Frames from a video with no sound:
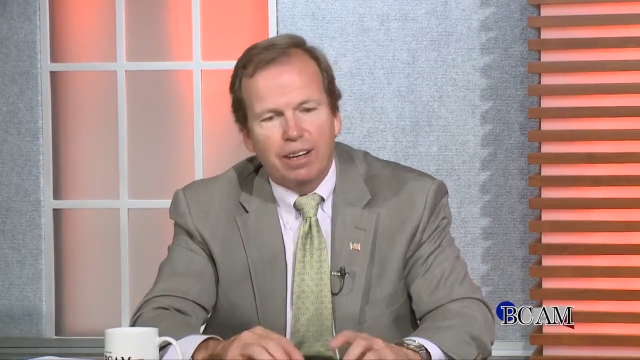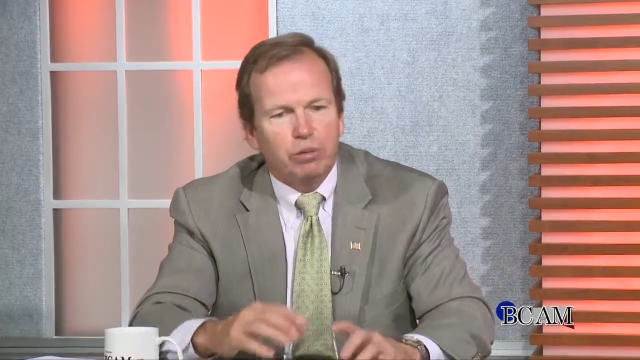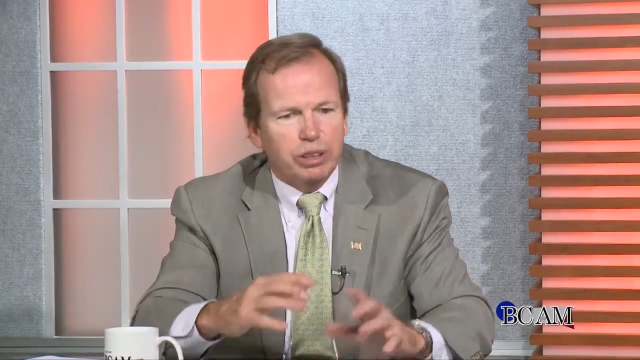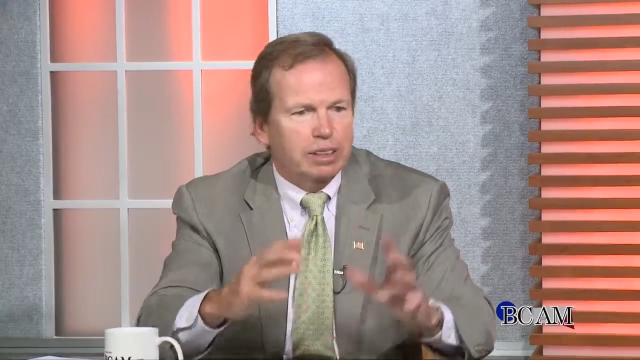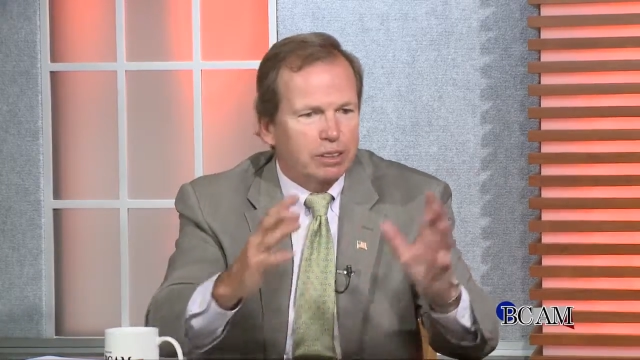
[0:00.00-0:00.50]

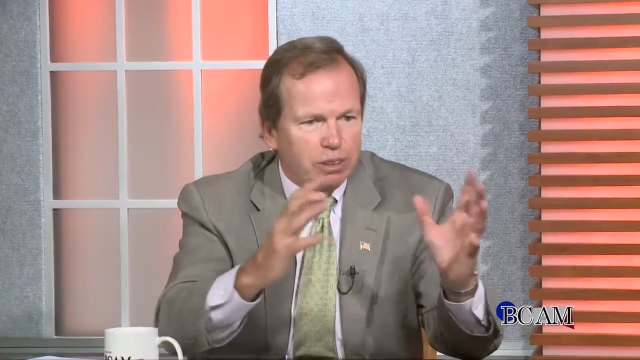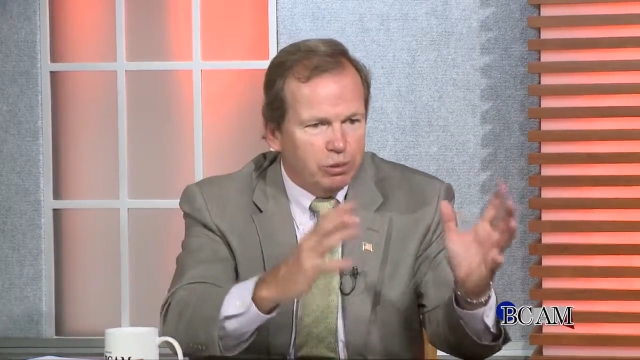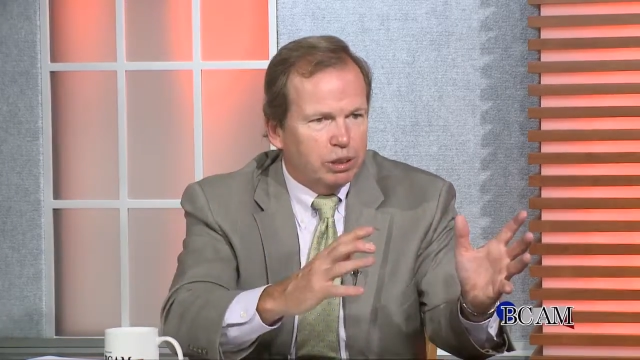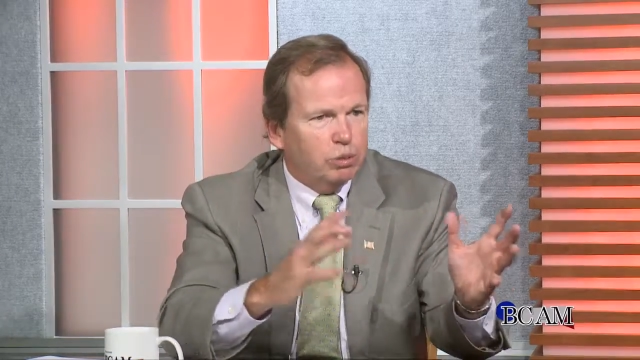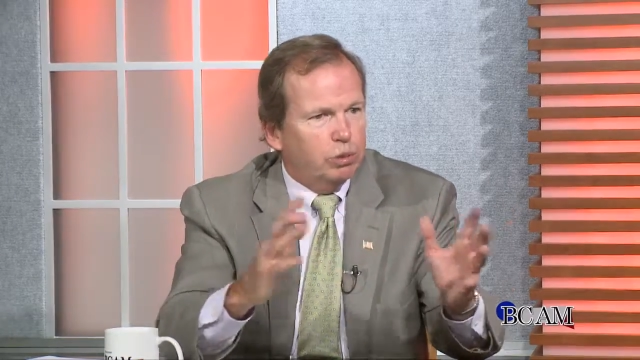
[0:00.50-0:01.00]

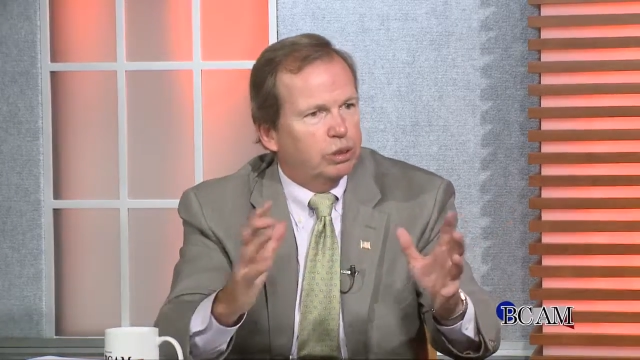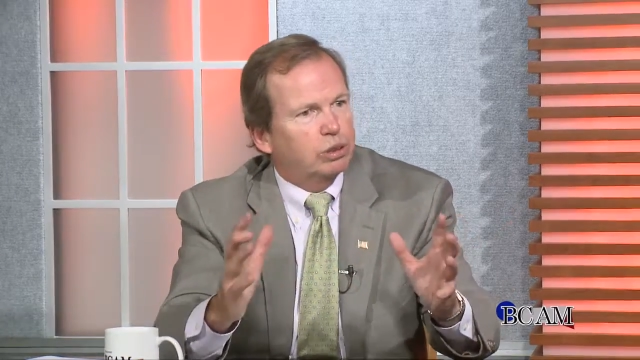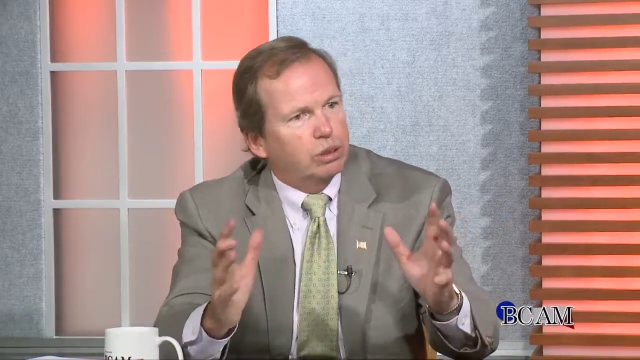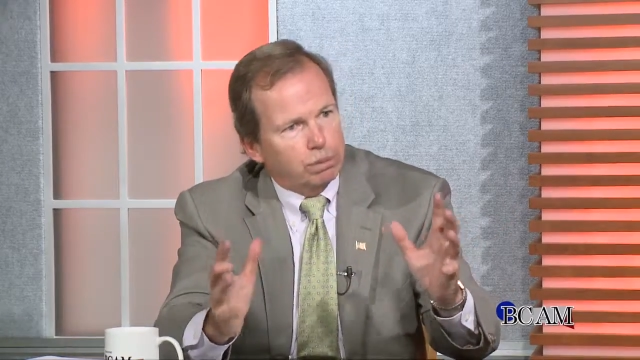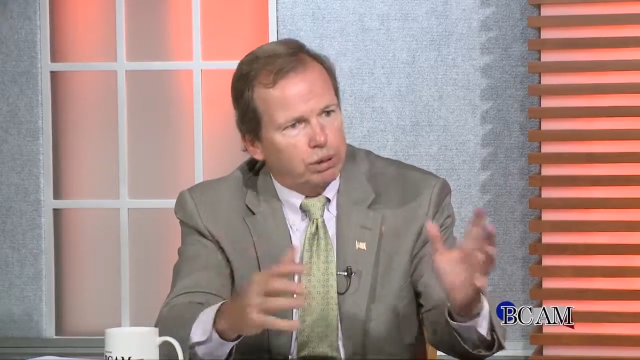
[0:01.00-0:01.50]

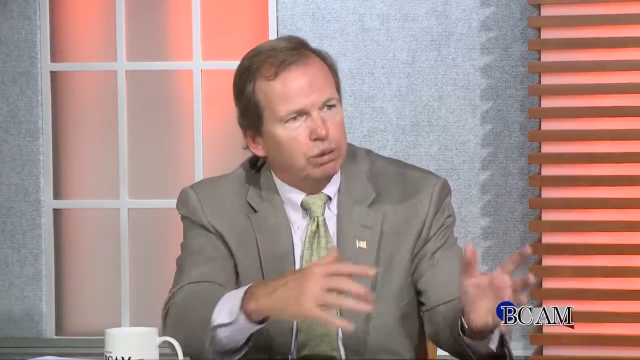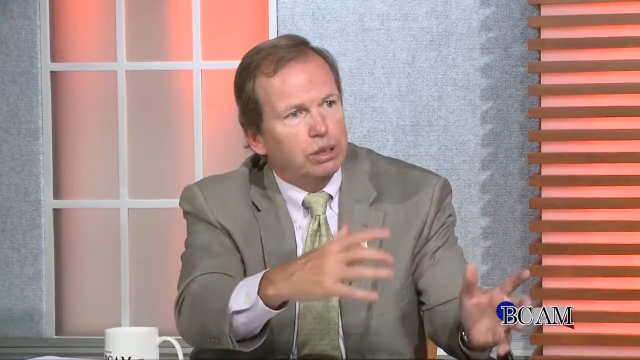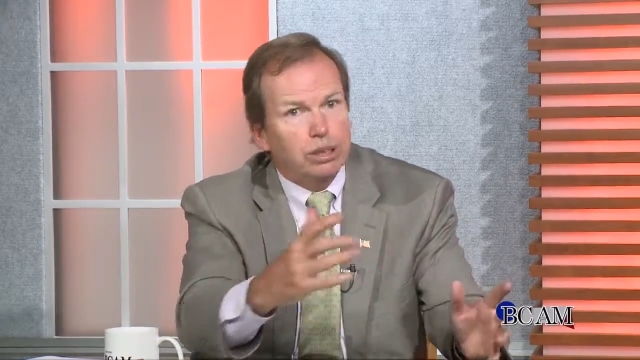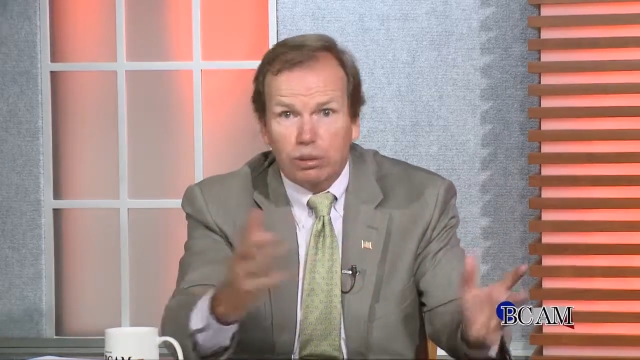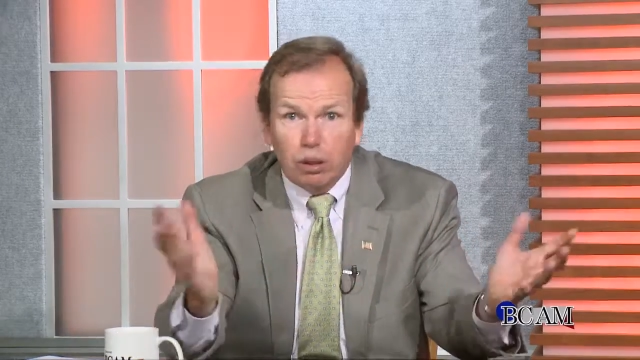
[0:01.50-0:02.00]
with computers."